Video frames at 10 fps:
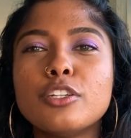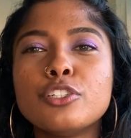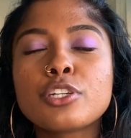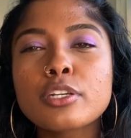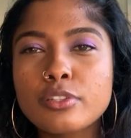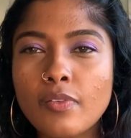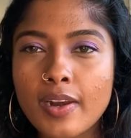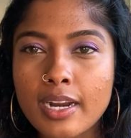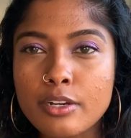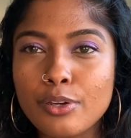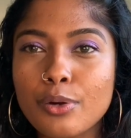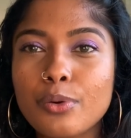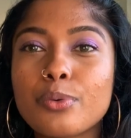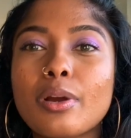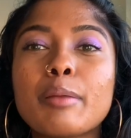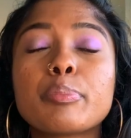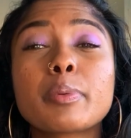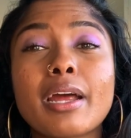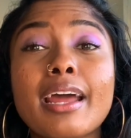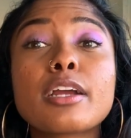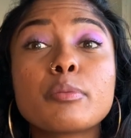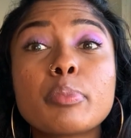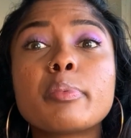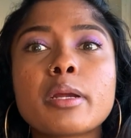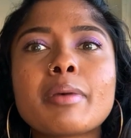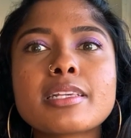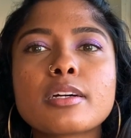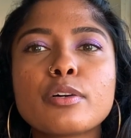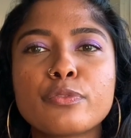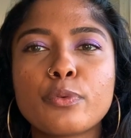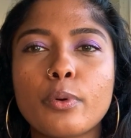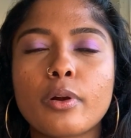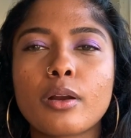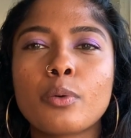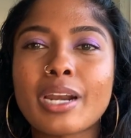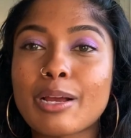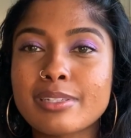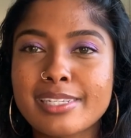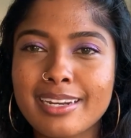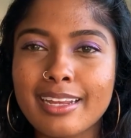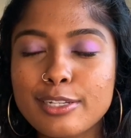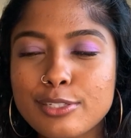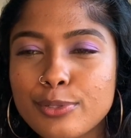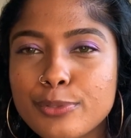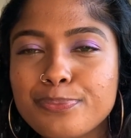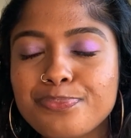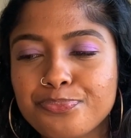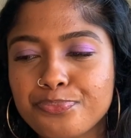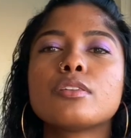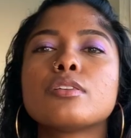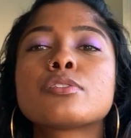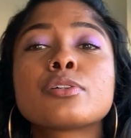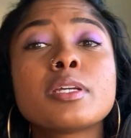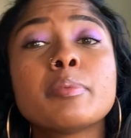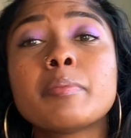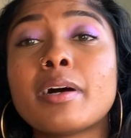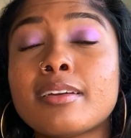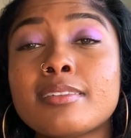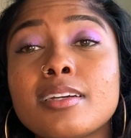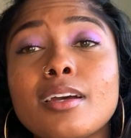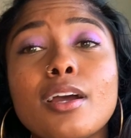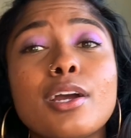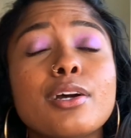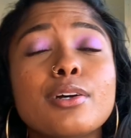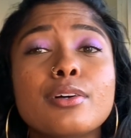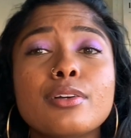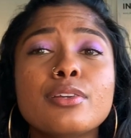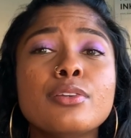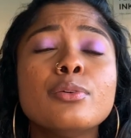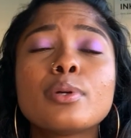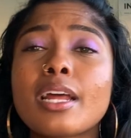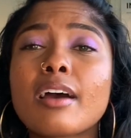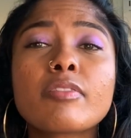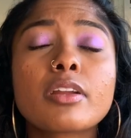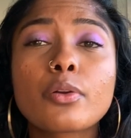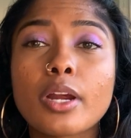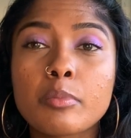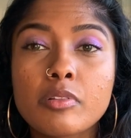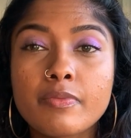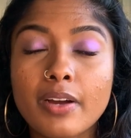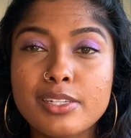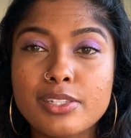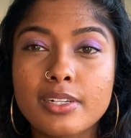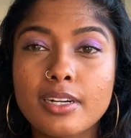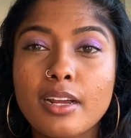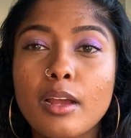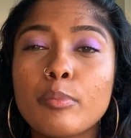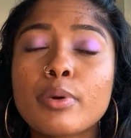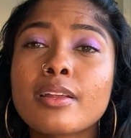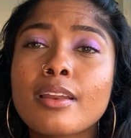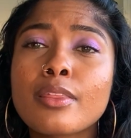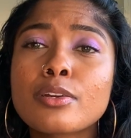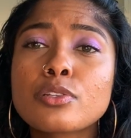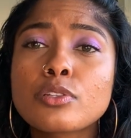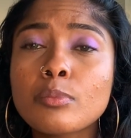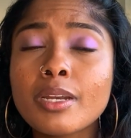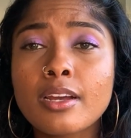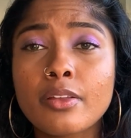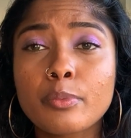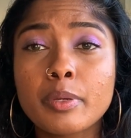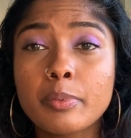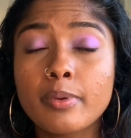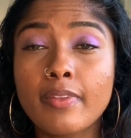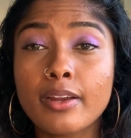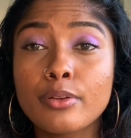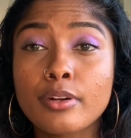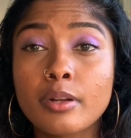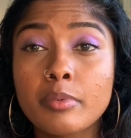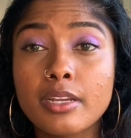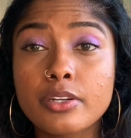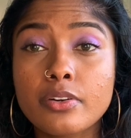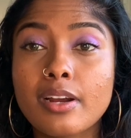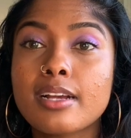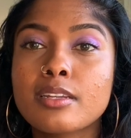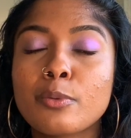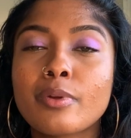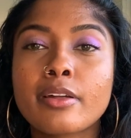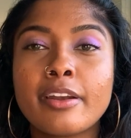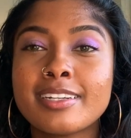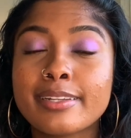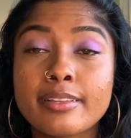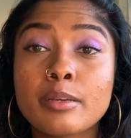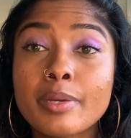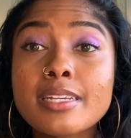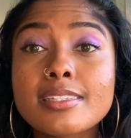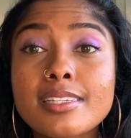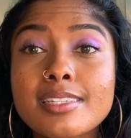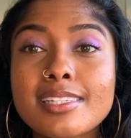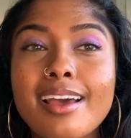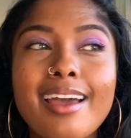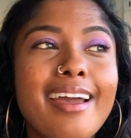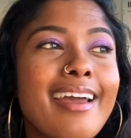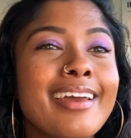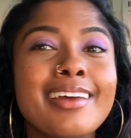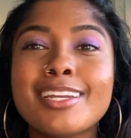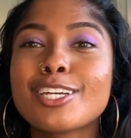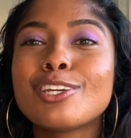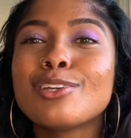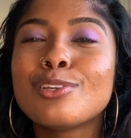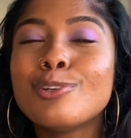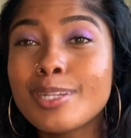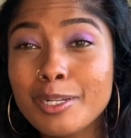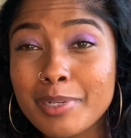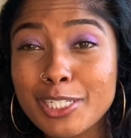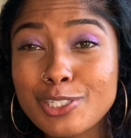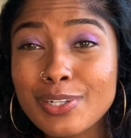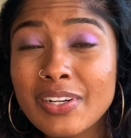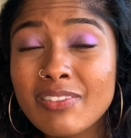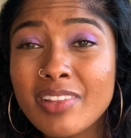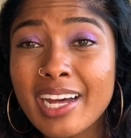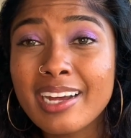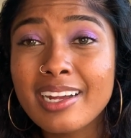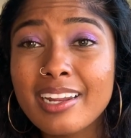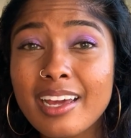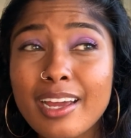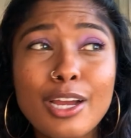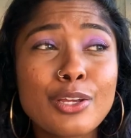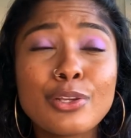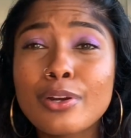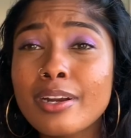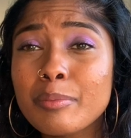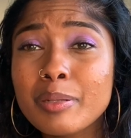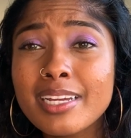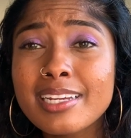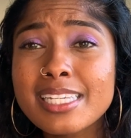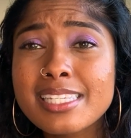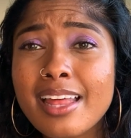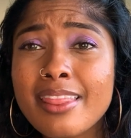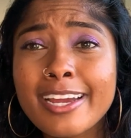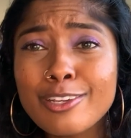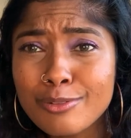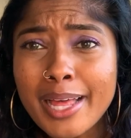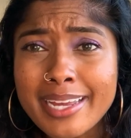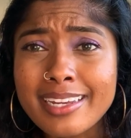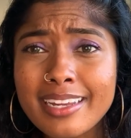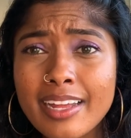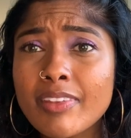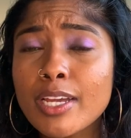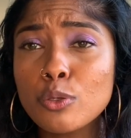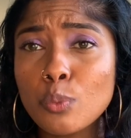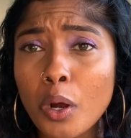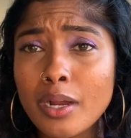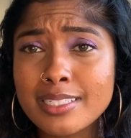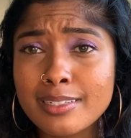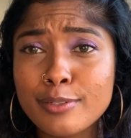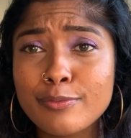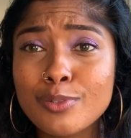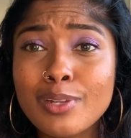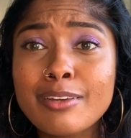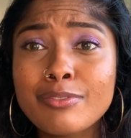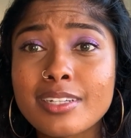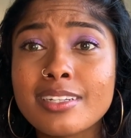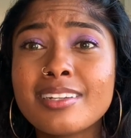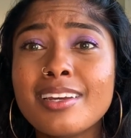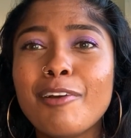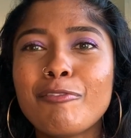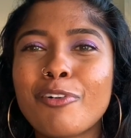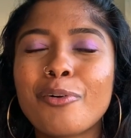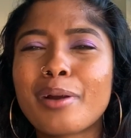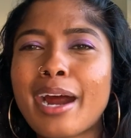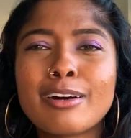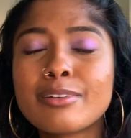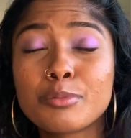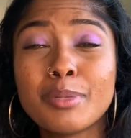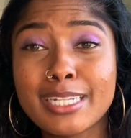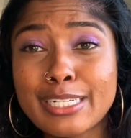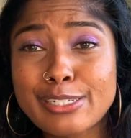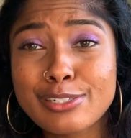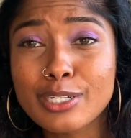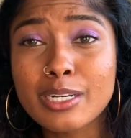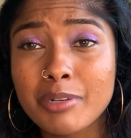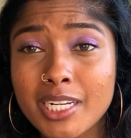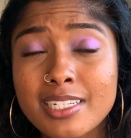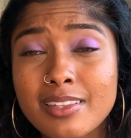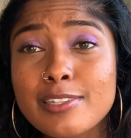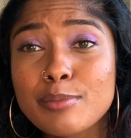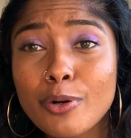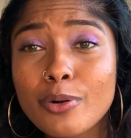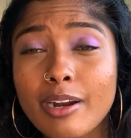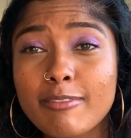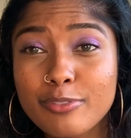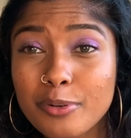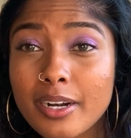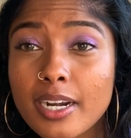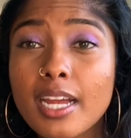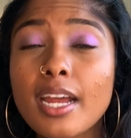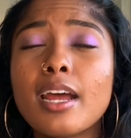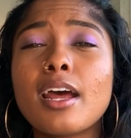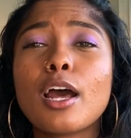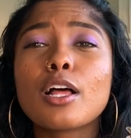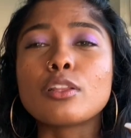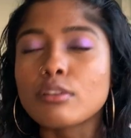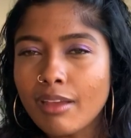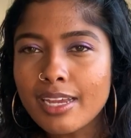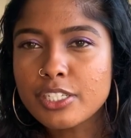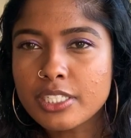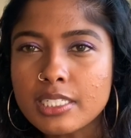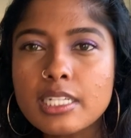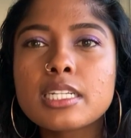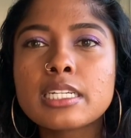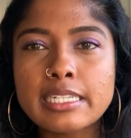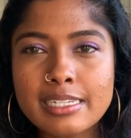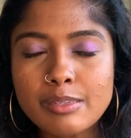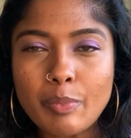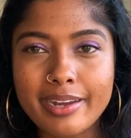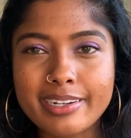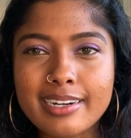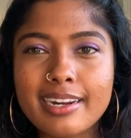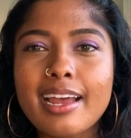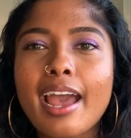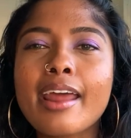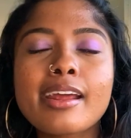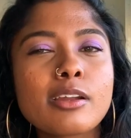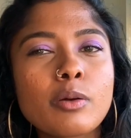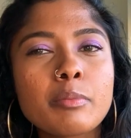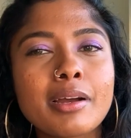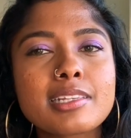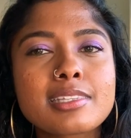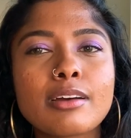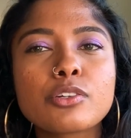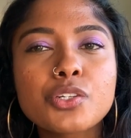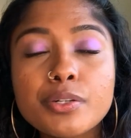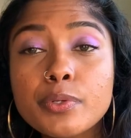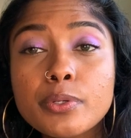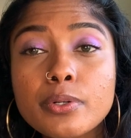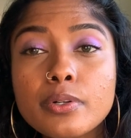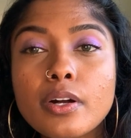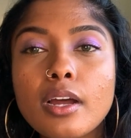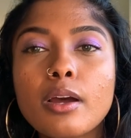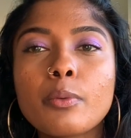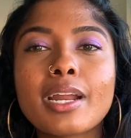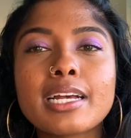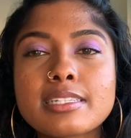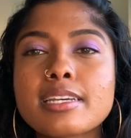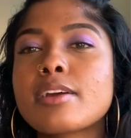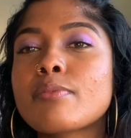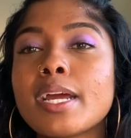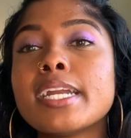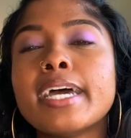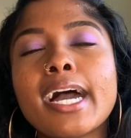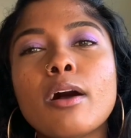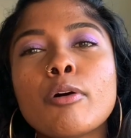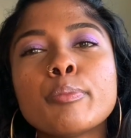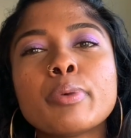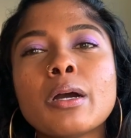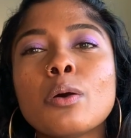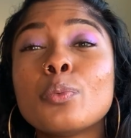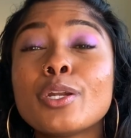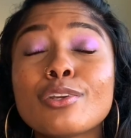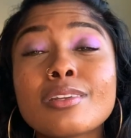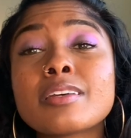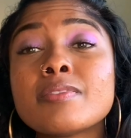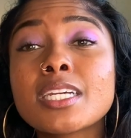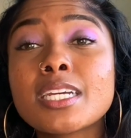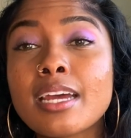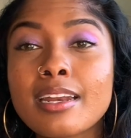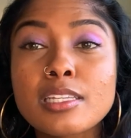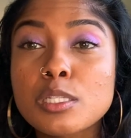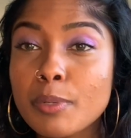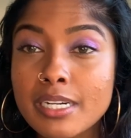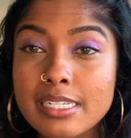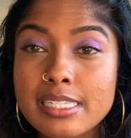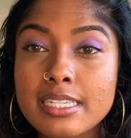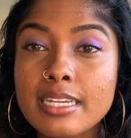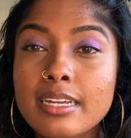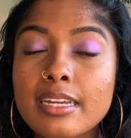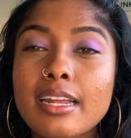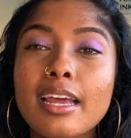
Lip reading: just so that I'd know and I could prepare myself for what I was getting into. So keep in mind, you can have an incredible advisor, but there's so many other people that you're going to be interacting with on a daily basis, and you need to make sure that you're in a place that you like and that you want to live your life in for however many years you're committing to this program for. Location does matter, and I know it might sound trivial when I say it right now, but when you're living it and experiencing it